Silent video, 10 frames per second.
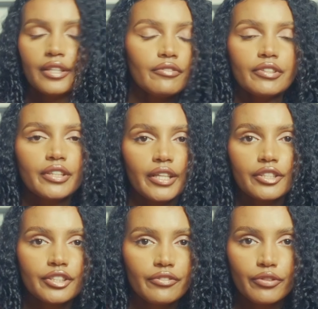even the
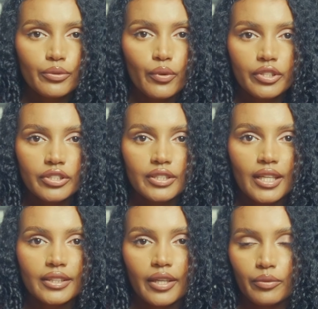interview question
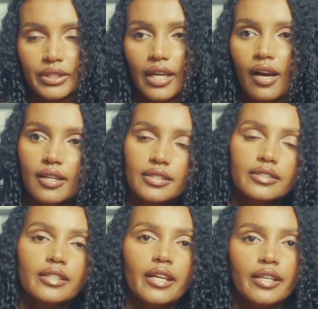that I was
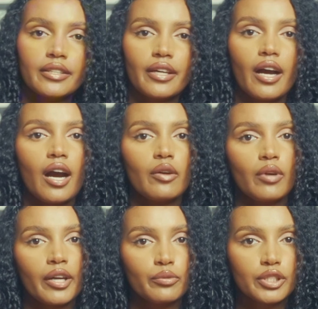asked and how
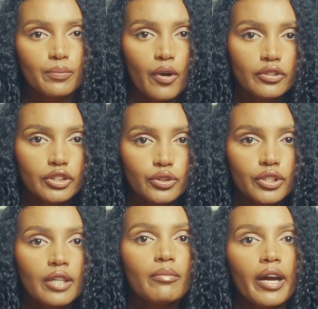I responded to
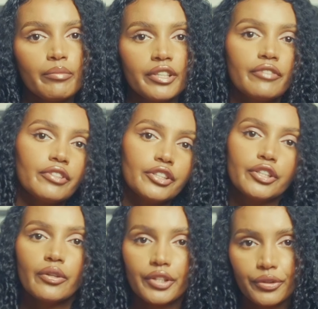them. I made a
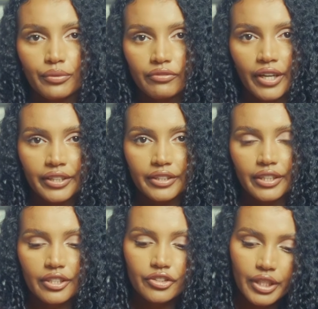video and you will find it
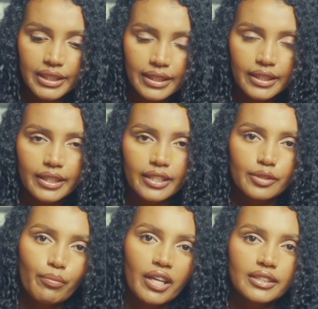here. Just click this
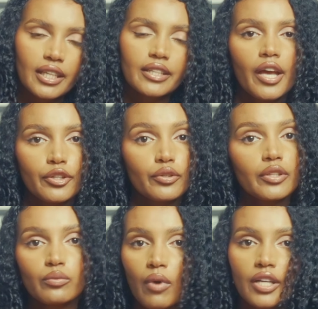button and you
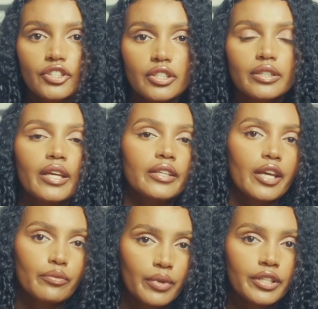can watch it and
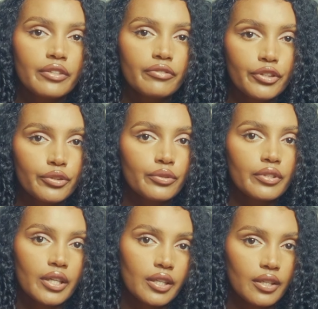get ready for your
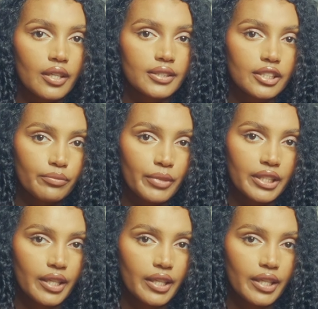assessment